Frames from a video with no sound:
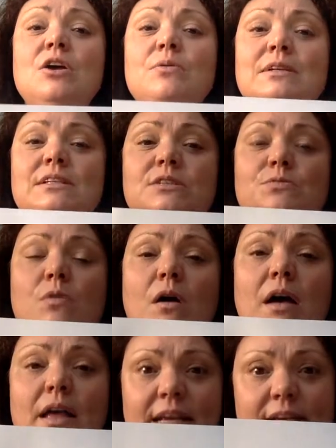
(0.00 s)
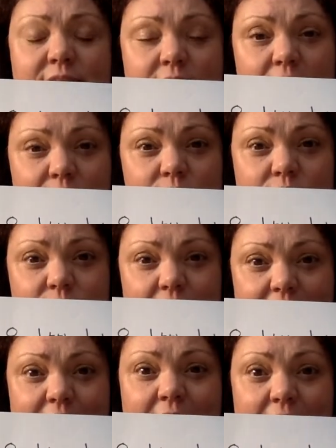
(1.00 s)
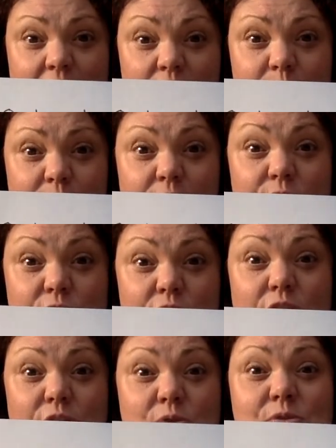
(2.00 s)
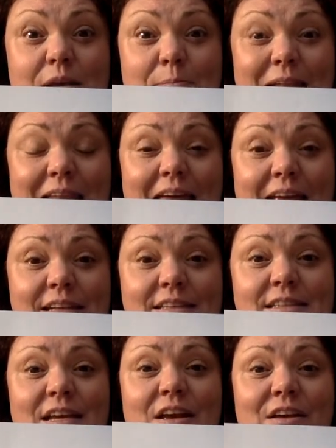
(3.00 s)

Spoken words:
which is why it's going to really help you to use a place